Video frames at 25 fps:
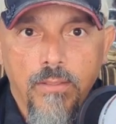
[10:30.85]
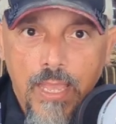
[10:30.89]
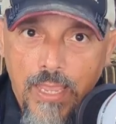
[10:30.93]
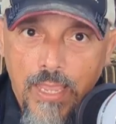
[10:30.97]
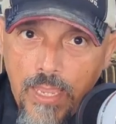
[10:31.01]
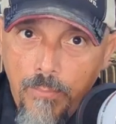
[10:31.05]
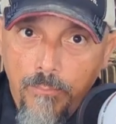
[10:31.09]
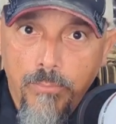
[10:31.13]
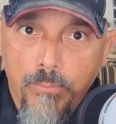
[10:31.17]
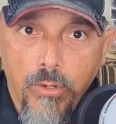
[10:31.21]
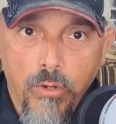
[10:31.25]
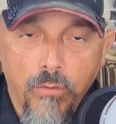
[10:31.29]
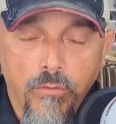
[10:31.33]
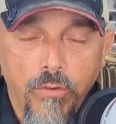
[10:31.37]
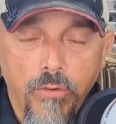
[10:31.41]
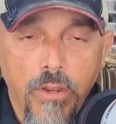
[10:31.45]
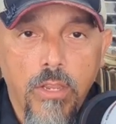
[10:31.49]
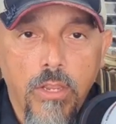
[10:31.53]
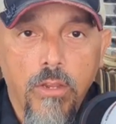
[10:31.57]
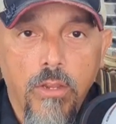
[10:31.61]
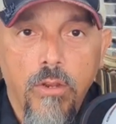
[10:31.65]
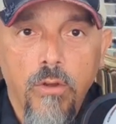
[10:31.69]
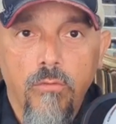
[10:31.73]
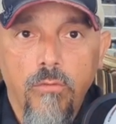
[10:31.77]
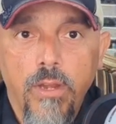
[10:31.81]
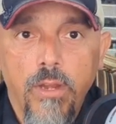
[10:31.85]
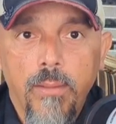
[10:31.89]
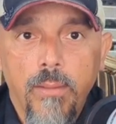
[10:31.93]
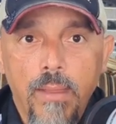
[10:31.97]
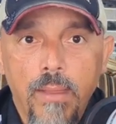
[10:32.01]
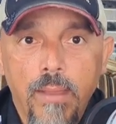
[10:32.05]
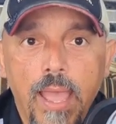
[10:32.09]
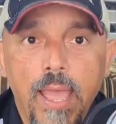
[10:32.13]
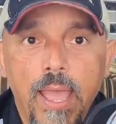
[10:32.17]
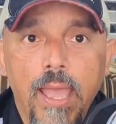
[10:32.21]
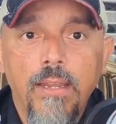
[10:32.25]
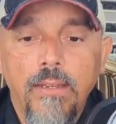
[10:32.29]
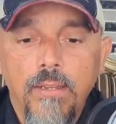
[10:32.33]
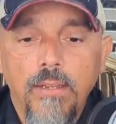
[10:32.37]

hit Puerto Rico really bad,